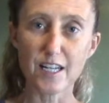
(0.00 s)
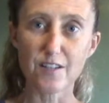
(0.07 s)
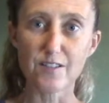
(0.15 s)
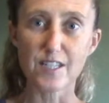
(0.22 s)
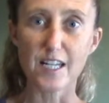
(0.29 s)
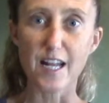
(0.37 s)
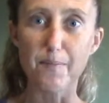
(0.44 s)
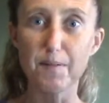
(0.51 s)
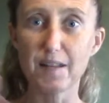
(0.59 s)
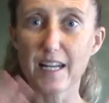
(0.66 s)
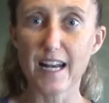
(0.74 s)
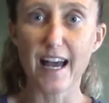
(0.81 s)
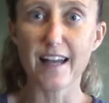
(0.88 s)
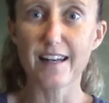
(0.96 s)
used it up, and
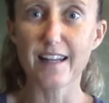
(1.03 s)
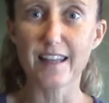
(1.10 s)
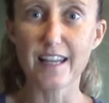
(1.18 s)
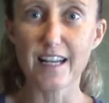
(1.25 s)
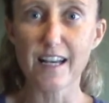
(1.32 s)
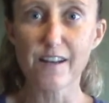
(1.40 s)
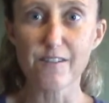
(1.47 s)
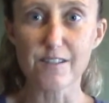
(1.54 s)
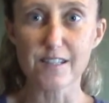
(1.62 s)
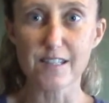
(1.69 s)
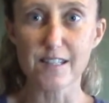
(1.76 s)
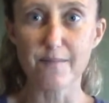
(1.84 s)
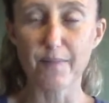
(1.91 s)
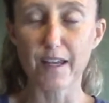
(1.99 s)
then it had nothing
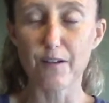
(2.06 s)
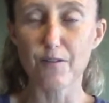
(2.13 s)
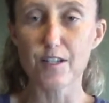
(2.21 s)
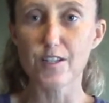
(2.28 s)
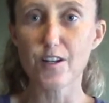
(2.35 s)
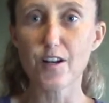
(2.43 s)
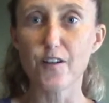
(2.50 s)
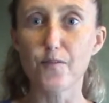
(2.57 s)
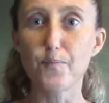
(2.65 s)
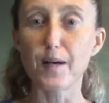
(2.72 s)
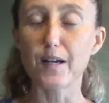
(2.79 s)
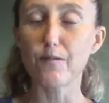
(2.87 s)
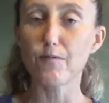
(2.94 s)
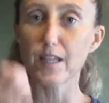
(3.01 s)
else in reserve.
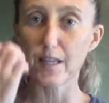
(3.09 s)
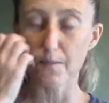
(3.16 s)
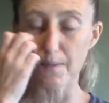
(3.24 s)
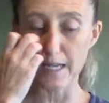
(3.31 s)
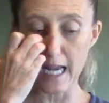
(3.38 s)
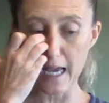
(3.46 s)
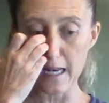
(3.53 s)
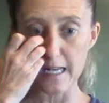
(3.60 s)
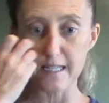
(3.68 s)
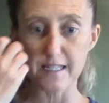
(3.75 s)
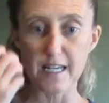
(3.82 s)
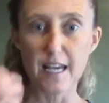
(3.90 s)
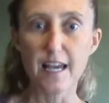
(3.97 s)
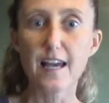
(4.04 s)
But with the
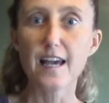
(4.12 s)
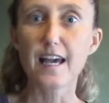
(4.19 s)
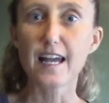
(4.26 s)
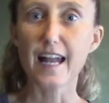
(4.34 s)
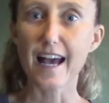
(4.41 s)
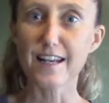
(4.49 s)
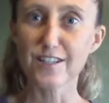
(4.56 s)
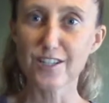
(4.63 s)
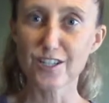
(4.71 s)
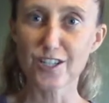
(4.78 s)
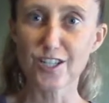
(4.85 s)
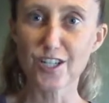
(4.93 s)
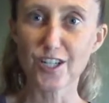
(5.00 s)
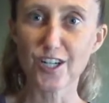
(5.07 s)
bananas, it has the
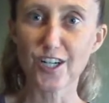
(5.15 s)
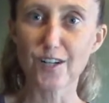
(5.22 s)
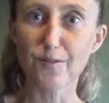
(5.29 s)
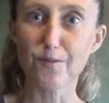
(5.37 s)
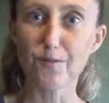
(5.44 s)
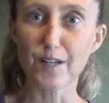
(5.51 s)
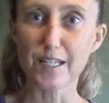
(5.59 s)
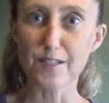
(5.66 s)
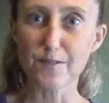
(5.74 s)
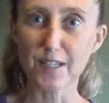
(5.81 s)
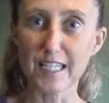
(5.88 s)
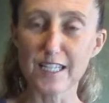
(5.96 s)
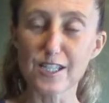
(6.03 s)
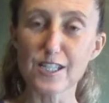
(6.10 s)
sugar is
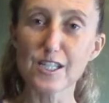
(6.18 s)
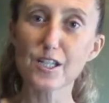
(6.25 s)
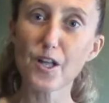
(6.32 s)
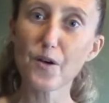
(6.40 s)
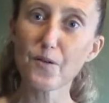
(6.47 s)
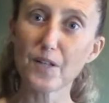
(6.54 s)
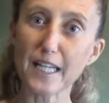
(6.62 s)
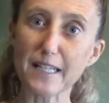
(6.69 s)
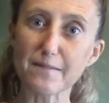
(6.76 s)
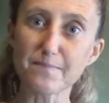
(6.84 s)
released slowly